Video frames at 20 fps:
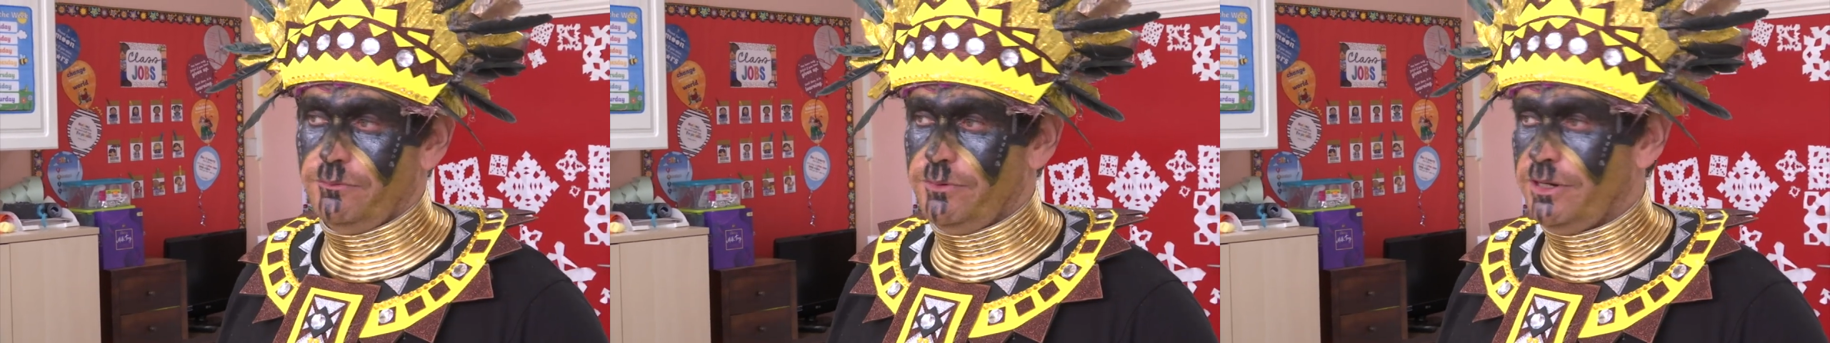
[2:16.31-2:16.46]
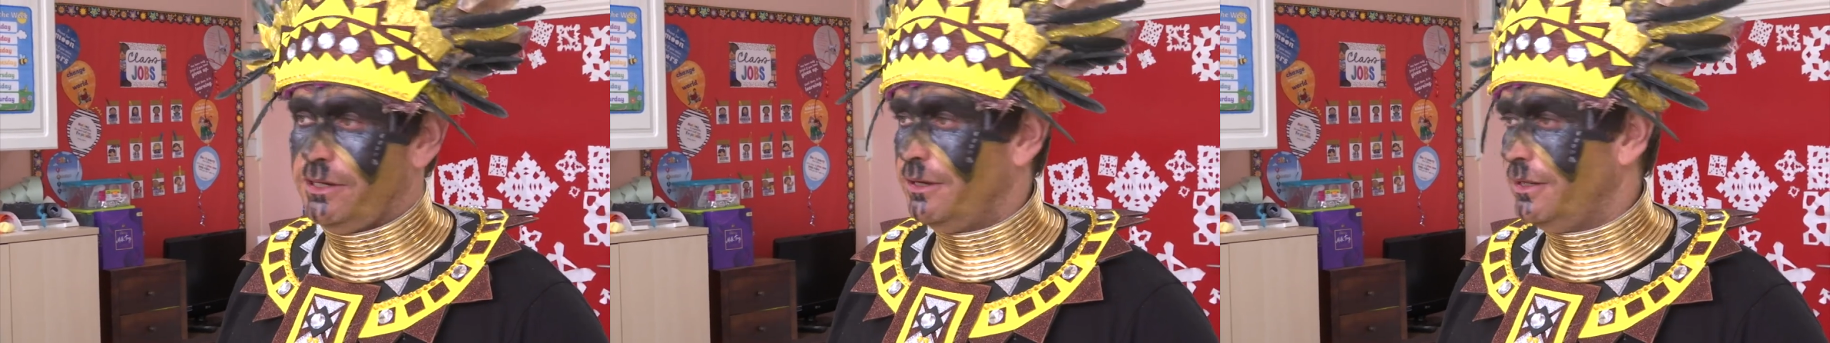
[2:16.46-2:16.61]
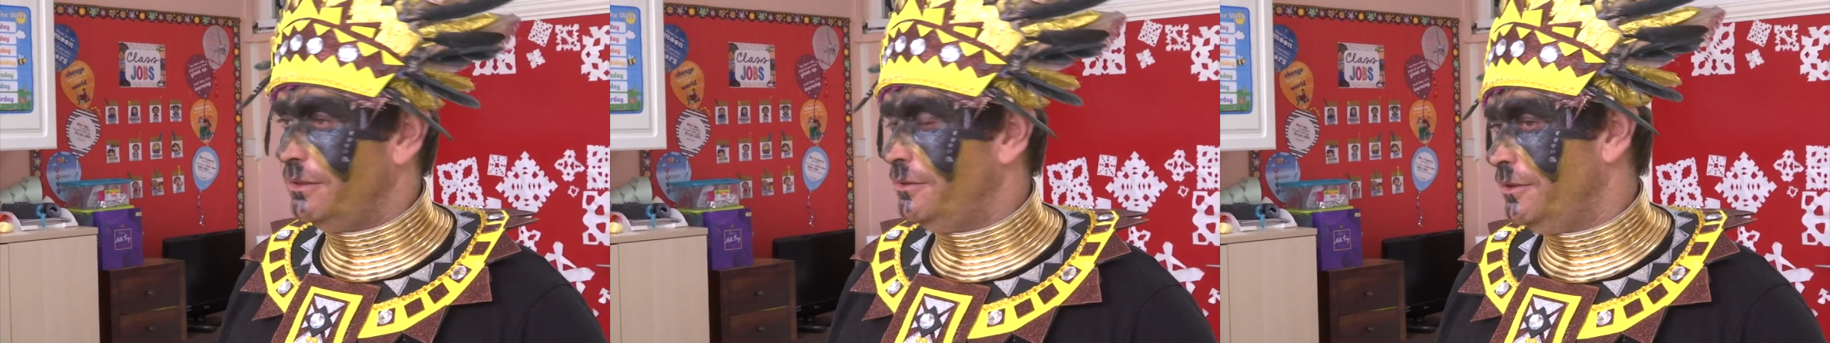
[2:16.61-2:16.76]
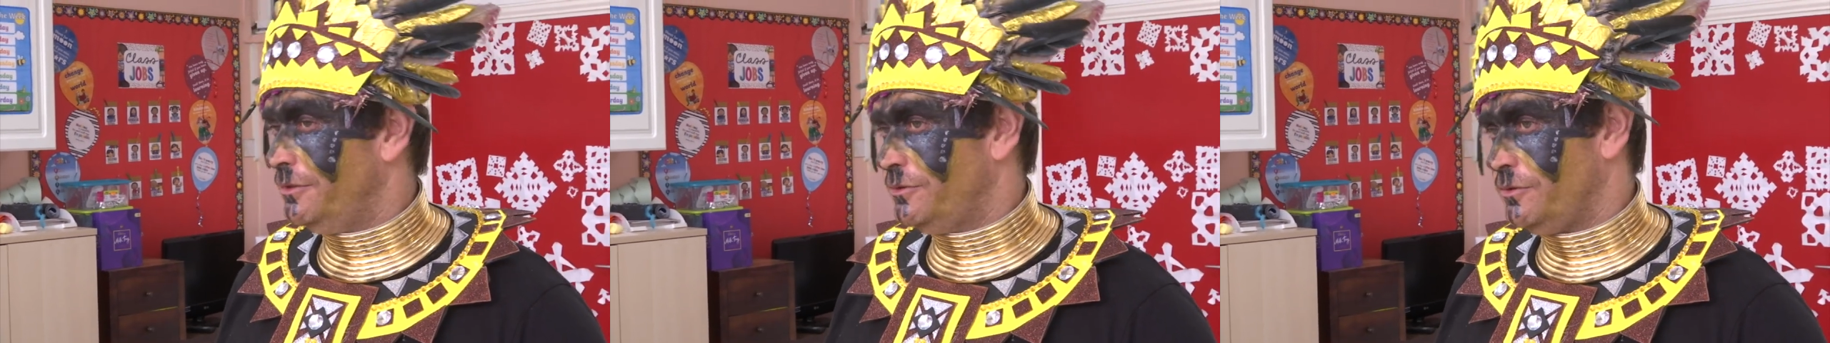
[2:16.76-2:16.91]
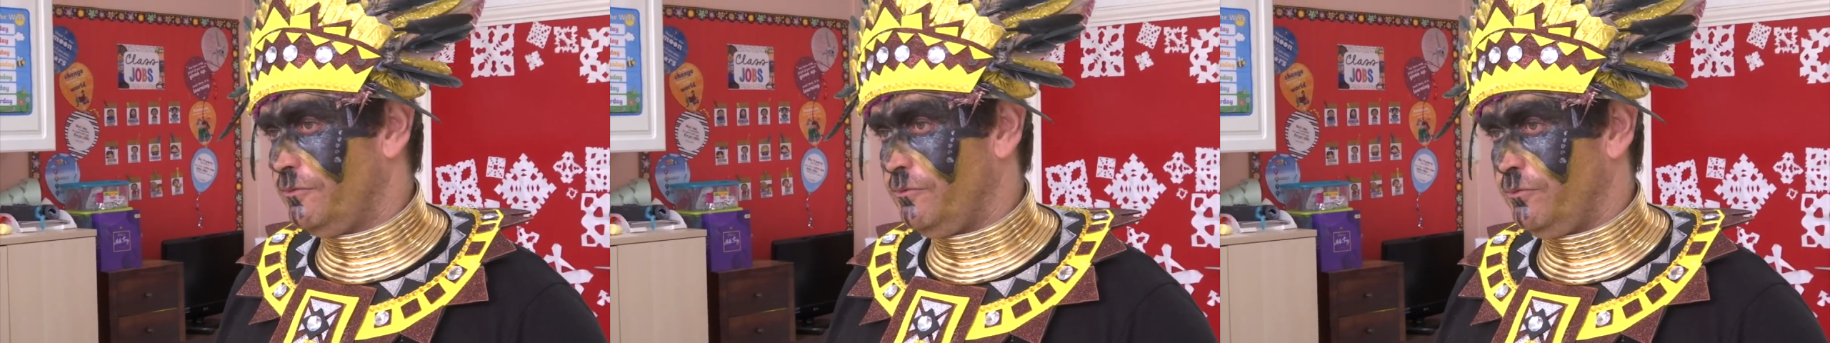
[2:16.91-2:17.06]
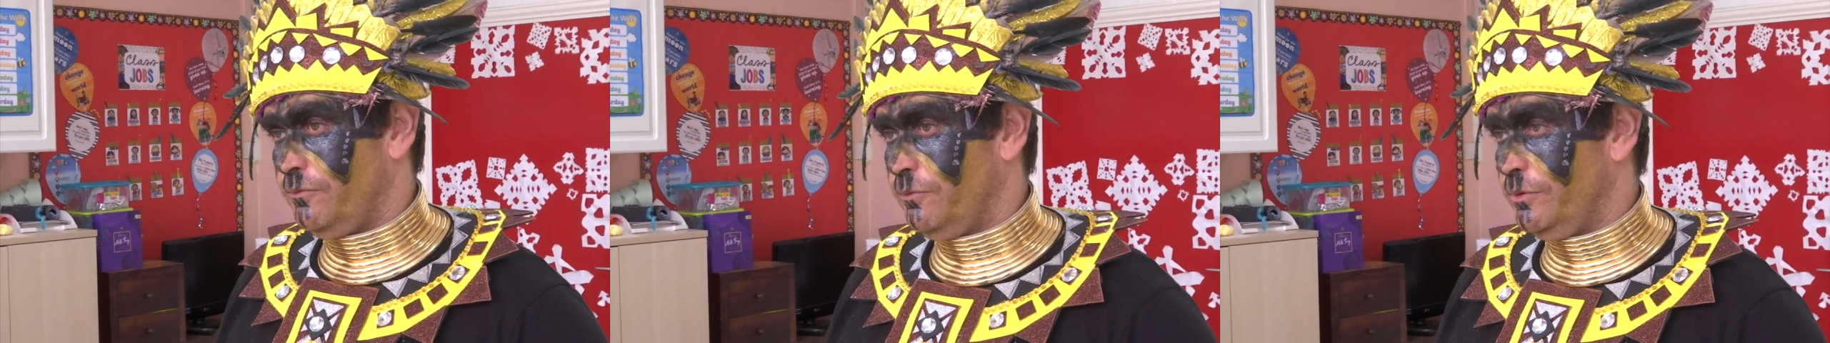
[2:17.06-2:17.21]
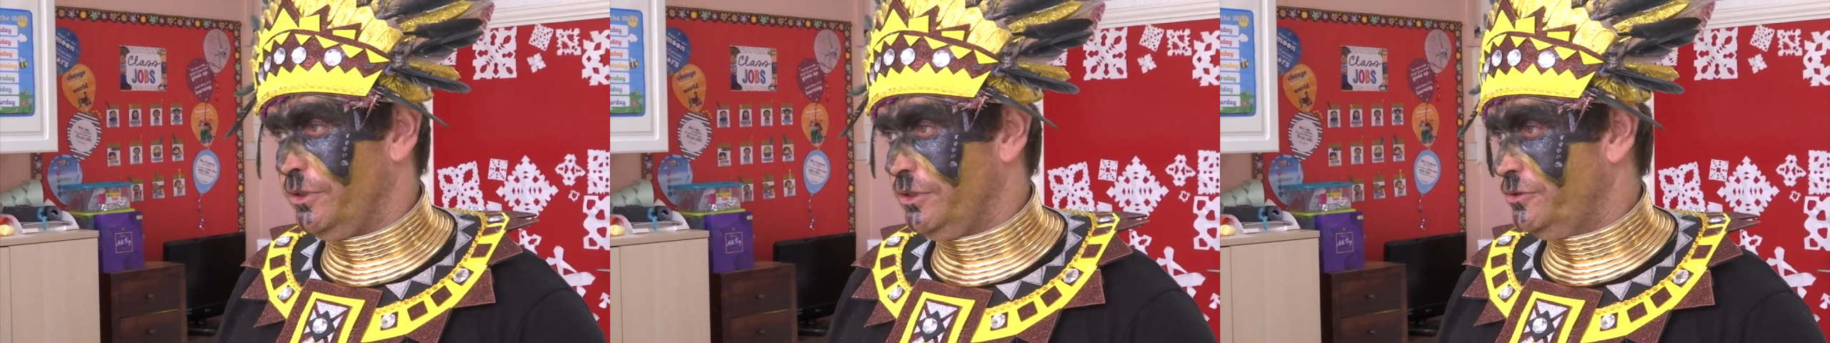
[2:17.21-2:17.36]
regardless of
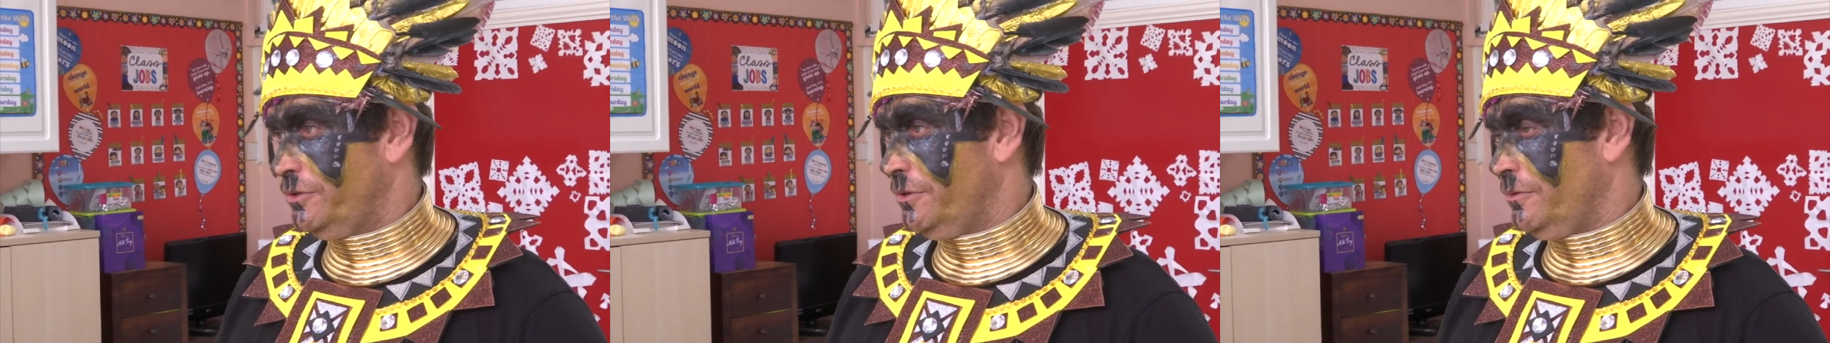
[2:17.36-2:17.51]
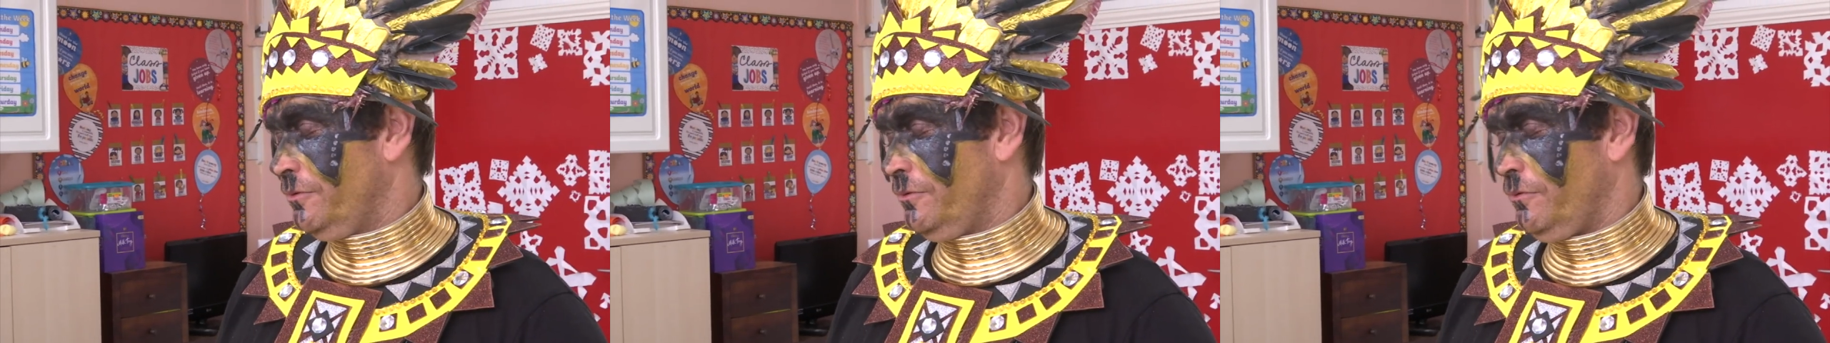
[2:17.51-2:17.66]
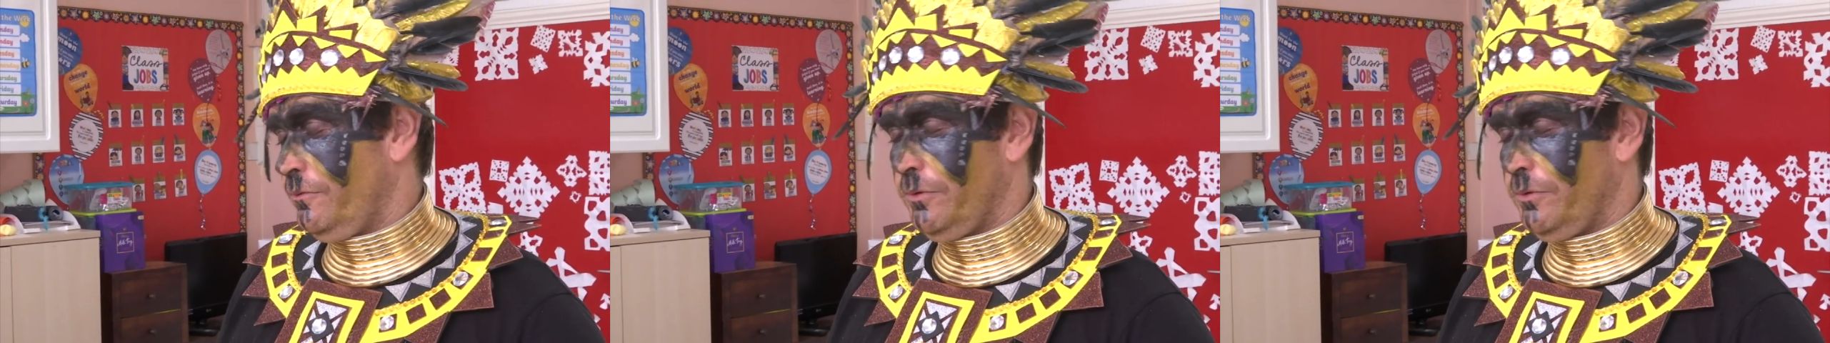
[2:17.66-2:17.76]
which